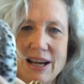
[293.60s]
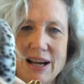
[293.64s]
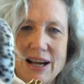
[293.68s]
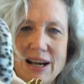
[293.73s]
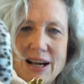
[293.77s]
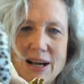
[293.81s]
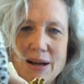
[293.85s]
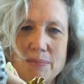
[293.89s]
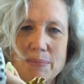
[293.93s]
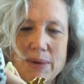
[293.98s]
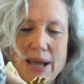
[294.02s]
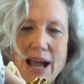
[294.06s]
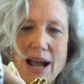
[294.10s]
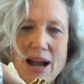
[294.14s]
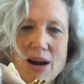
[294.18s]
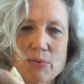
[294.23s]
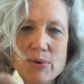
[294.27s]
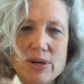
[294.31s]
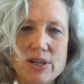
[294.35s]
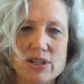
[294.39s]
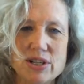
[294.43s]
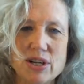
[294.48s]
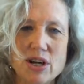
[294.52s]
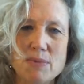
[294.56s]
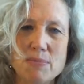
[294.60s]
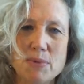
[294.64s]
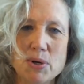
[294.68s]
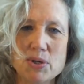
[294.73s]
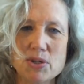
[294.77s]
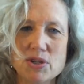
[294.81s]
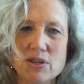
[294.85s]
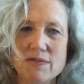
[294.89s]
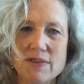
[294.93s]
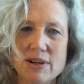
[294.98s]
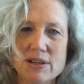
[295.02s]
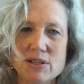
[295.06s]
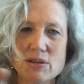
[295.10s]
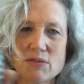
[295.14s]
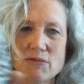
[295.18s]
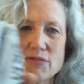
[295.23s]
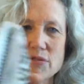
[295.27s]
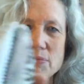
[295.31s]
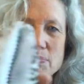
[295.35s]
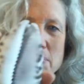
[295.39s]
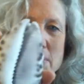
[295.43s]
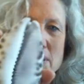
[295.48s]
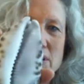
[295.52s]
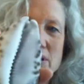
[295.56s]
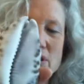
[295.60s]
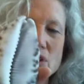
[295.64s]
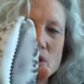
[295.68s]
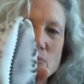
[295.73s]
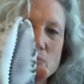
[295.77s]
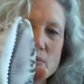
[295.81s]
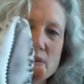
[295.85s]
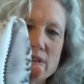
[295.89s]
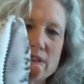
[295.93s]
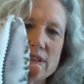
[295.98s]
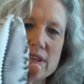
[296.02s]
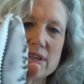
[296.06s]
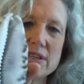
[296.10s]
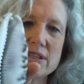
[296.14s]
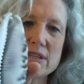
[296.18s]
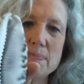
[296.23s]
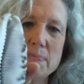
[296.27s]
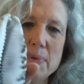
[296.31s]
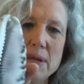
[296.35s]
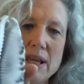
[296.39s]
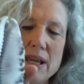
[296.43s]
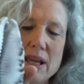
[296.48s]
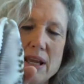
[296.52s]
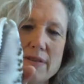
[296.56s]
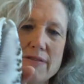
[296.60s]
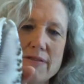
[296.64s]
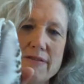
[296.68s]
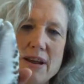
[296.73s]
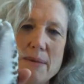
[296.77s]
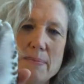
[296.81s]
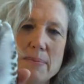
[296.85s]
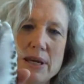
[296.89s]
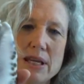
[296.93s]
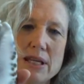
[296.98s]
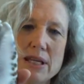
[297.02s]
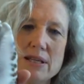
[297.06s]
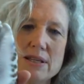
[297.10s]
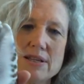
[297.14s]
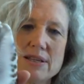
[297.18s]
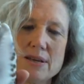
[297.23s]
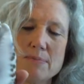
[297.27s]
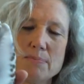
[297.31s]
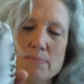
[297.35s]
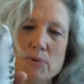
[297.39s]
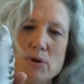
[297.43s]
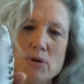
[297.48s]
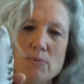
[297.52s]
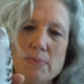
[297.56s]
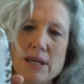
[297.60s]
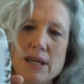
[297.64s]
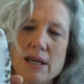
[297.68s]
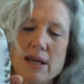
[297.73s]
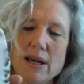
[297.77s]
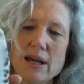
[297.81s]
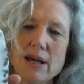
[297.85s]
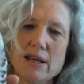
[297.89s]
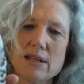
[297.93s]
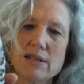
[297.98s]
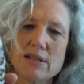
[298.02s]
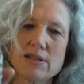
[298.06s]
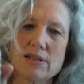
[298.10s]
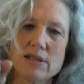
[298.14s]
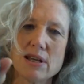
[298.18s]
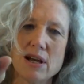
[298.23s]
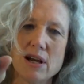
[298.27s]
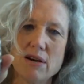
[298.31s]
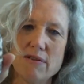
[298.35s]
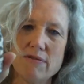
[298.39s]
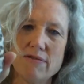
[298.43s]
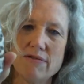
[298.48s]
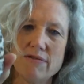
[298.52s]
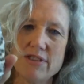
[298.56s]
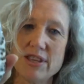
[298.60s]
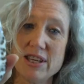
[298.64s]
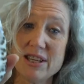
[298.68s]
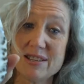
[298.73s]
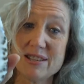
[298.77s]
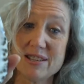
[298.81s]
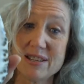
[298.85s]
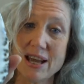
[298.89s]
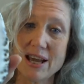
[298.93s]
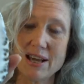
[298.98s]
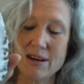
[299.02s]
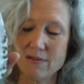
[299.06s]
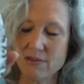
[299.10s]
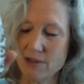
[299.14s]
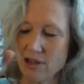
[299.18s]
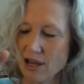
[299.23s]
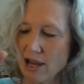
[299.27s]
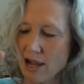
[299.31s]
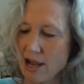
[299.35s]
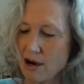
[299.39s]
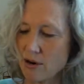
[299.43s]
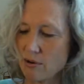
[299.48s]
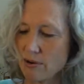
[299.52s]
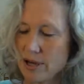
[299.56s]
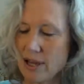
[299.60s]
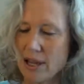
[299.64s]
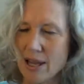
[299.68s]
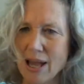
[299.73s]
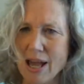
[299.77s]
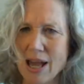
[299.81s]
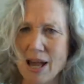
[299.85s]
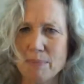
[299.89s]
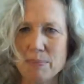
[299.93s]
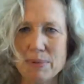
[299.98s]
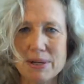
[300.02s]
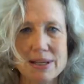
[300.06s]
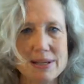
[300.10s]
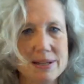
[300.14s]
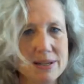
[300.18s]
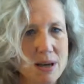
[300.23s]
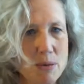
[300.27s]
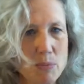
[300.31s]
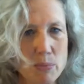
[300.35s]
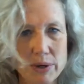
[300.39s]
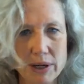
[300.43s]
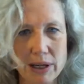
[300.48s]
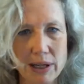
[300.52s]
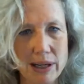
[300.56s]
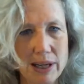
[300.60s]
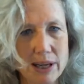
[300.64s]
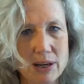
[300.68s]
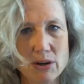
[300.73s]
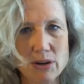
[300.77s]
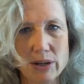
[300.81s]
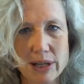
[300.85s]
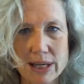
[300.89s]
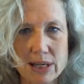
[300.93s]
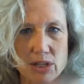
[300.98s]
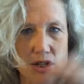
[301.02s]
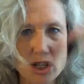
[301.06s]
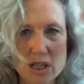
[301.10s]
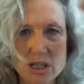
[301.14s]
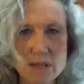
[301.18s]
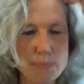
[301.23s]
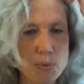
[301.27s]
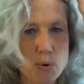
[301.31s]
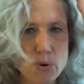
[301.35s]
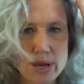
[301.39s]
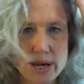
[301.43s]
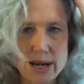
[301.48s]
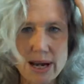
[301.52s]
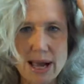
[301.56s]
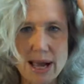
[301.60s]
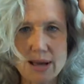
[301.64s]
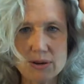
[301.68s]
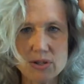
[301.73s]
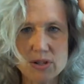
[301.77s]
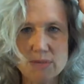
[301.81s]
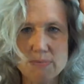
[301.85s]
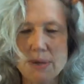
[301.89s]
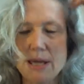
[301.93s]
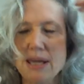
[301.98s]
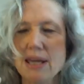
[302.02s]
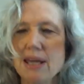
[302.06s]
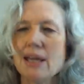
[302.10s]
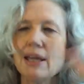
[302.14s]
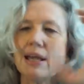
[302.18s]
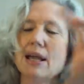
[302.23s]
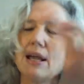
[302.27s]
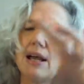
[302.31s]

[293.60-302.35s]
Um, cowrie shell, most of us are familiar with this being a feminine symbol because of this side of the cowrie, but someone literally just pointed out to me